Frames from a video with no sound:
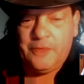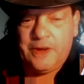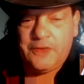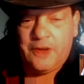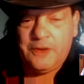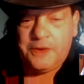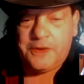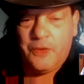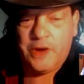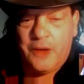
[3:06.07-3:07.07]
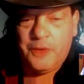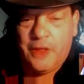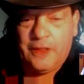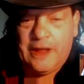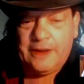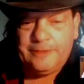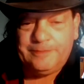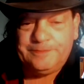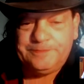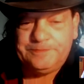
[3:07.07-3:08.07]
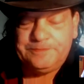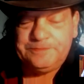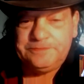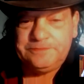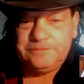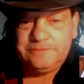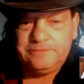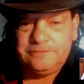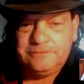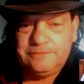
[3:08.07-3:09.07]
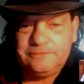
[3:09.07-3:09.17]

What's going on with all that?